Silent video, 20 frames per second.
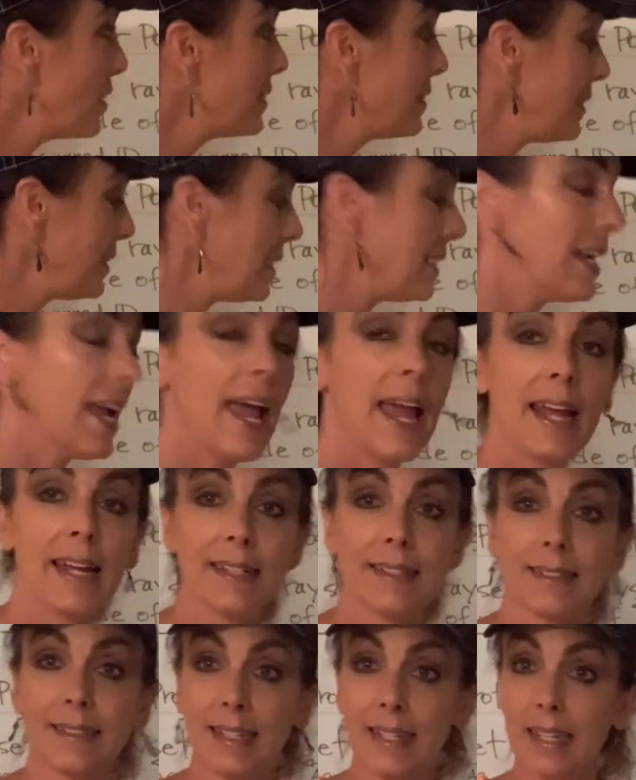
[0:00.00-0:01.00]

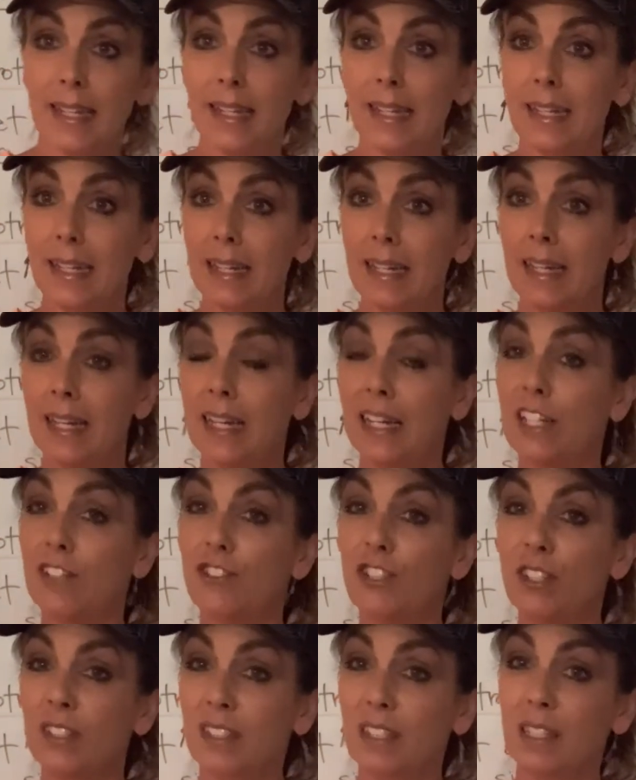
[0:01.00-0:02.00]
DAC is
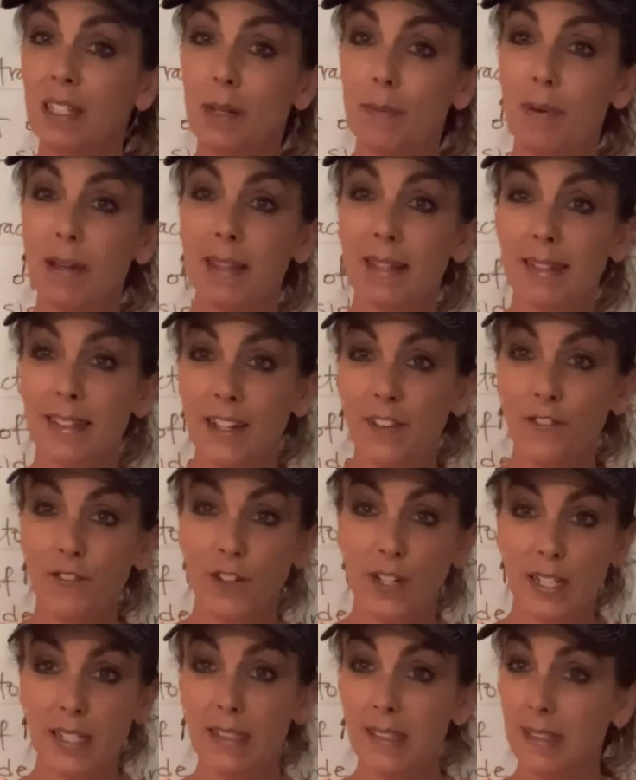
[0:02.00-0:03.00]
just going to be the
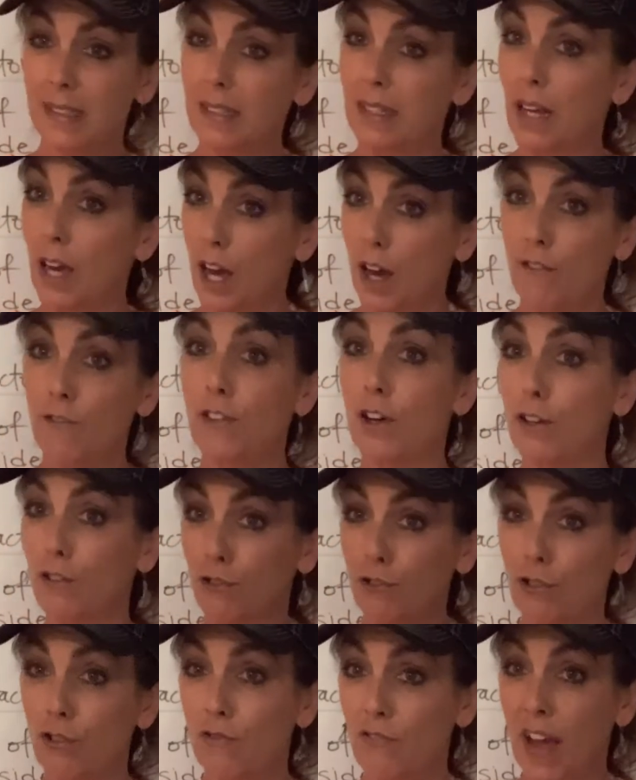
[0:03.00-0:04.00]
difference of those
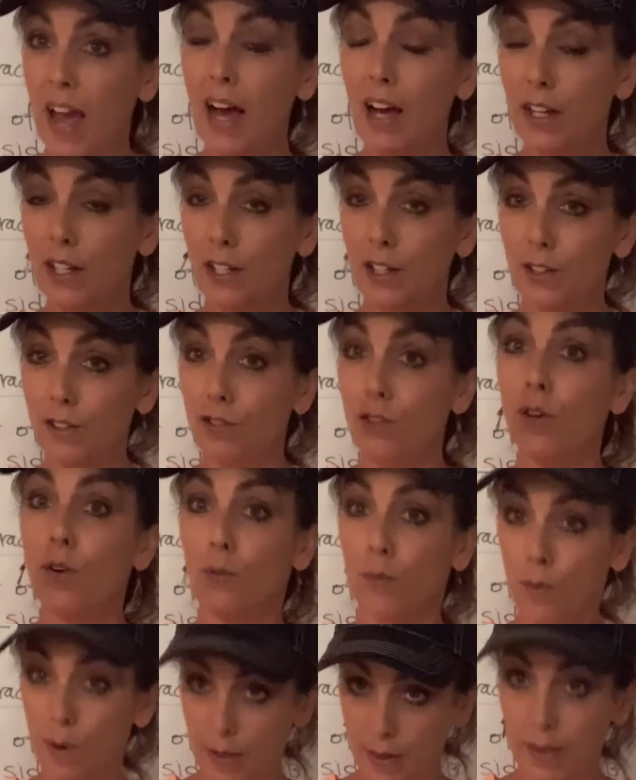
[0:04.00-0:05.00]
two values
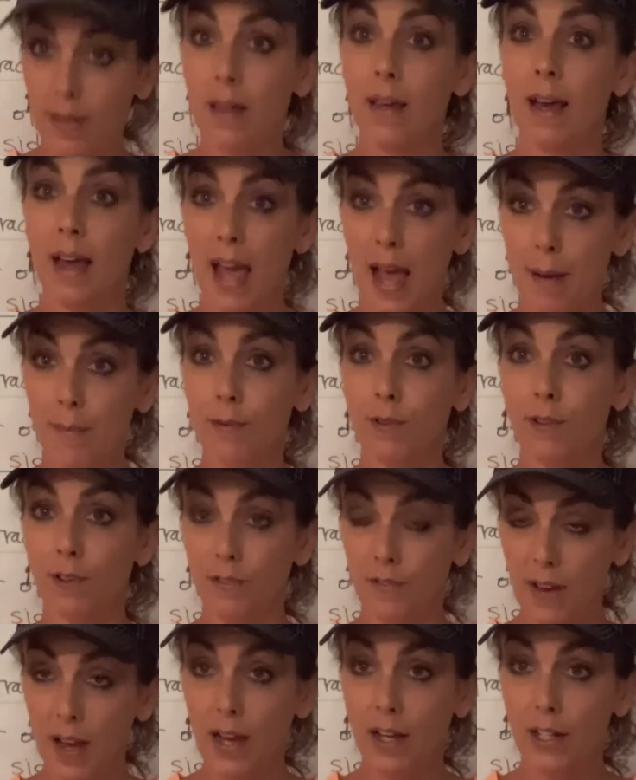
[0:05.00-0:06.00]
with absolute
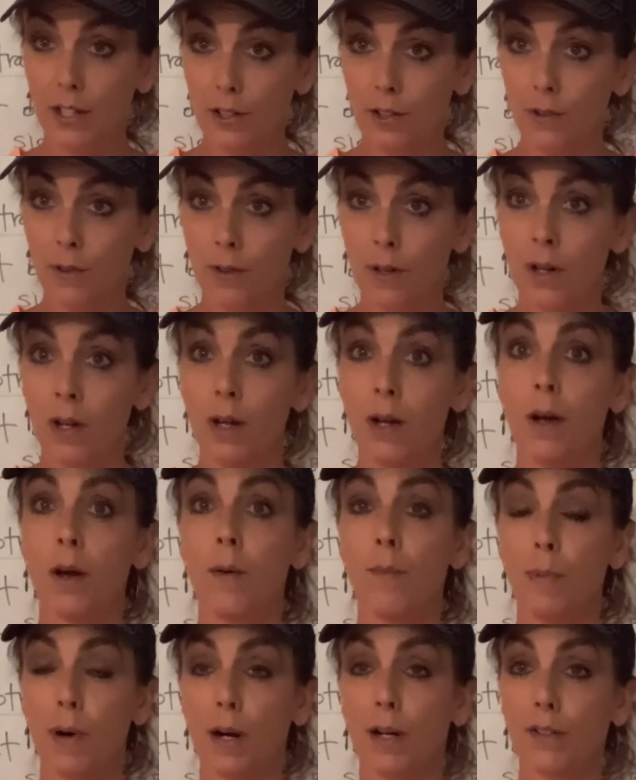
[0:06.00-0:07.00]
value
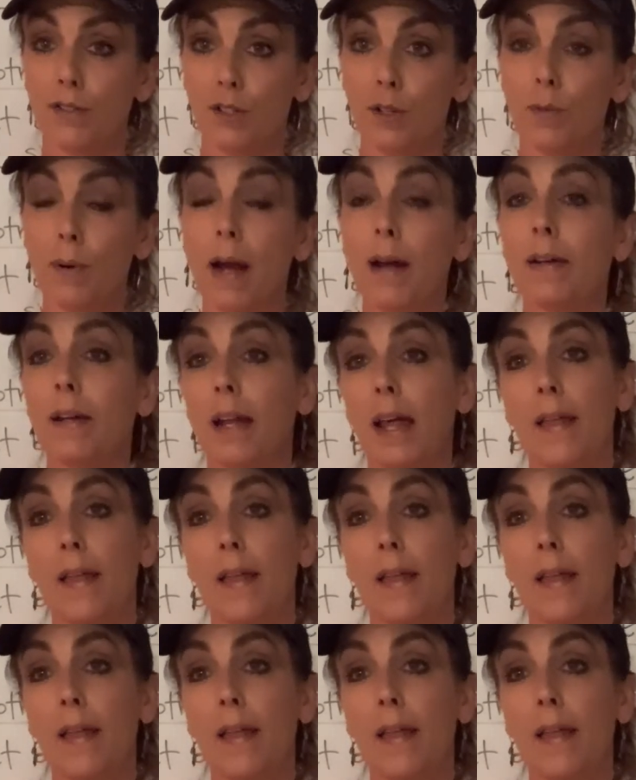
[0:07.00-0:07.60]
bars around it.